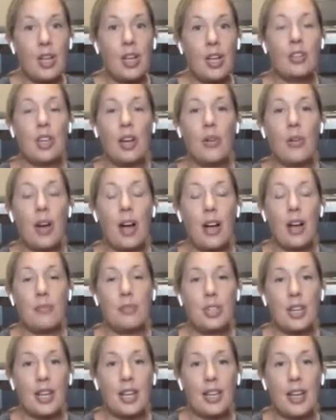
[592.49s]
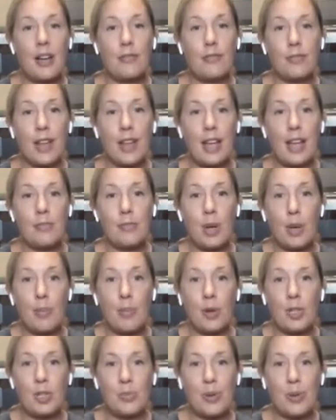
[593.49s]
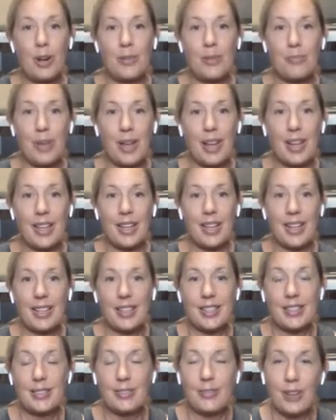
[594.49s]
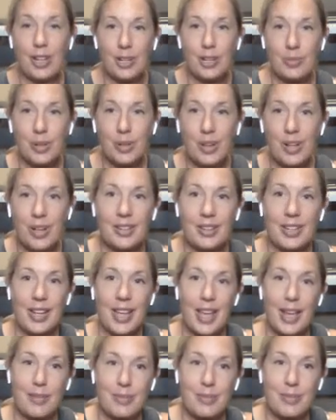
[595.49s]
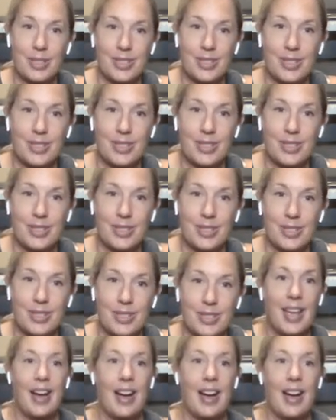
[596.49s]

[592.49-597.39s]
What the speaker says: So check out Flatten My Postpartum Belly. It is available on Amazon.